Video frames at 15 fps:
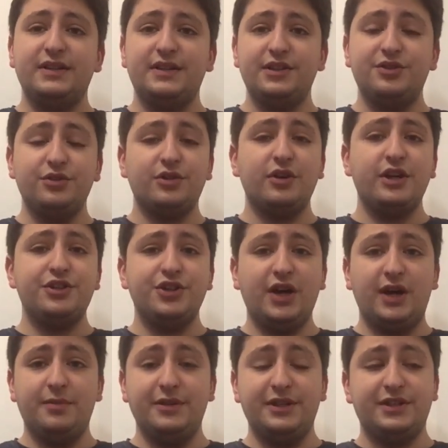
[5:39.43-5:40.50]
They do a great
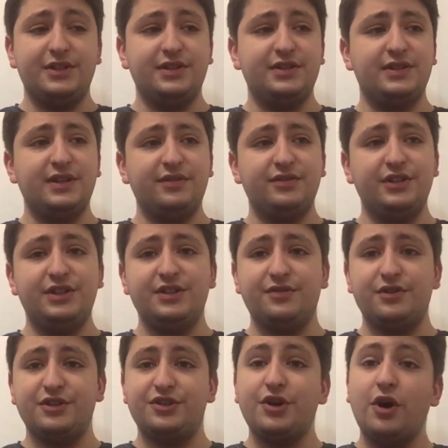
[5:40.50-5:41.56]
job, and it's a definitely
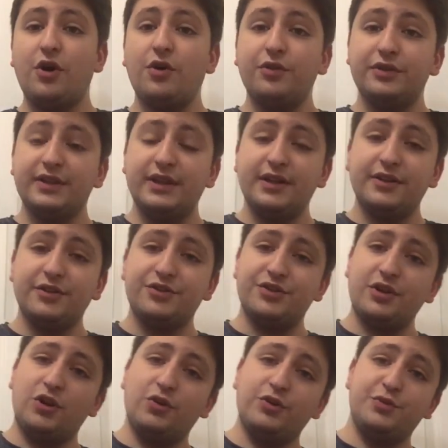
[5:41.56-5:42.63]
different tone than other
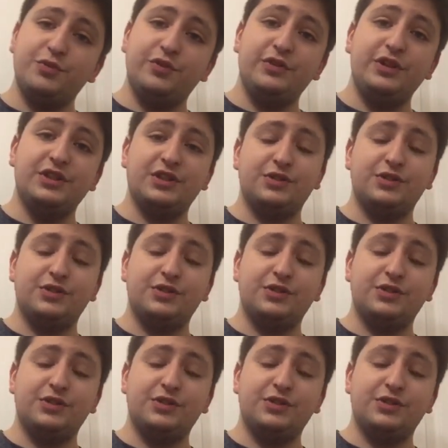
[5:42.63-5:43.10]
Star Wars movies.